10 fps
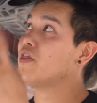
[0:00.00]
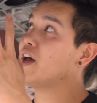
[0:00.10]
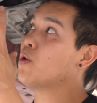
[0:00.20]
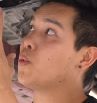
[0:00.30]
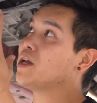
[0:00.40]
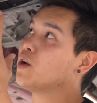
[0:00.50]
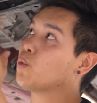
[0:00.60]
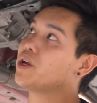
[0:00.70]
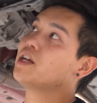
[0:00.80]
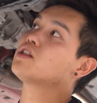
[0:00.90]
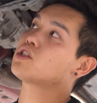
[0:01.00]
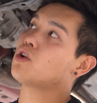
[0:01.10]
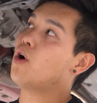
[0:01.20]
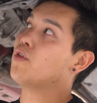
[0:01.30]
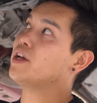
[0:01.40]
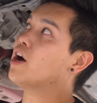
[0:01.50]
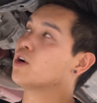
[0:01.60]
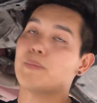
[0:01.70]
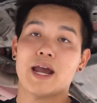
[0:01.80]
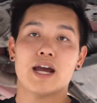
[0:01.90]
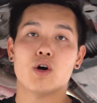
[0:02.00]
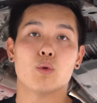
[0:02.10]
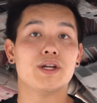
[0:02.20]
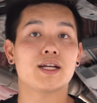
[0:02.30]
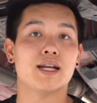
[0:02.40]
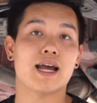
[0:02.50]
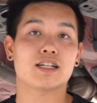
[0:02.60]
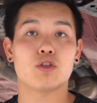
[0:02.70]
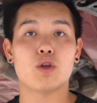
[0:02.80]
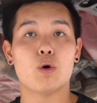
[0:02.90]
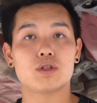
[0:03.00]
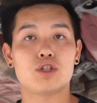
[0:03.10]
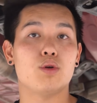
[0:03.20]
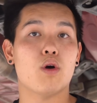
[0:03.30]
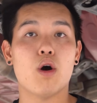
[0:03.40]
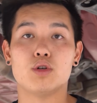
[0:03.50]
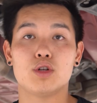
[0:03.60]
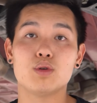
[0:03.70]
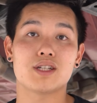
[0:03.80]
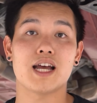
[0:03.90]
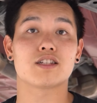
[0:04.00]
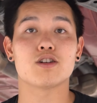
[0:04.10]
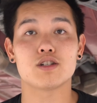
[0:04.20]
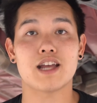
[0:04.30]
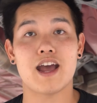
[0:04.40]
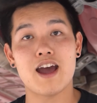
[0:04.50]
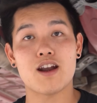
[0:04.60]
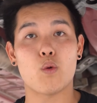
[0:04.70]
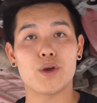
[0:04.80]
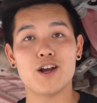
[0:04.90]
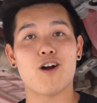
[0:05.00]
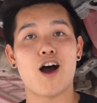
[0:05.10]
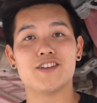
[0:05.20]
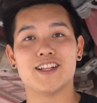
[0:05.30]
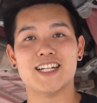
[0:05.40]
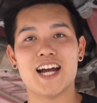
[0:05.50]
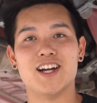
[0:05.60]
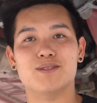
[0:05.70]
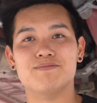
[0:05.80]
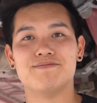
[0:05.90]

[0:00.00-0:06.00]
Then we can reinstall the under panel, reconnect those two O2 sensors, and we are off to the dyno.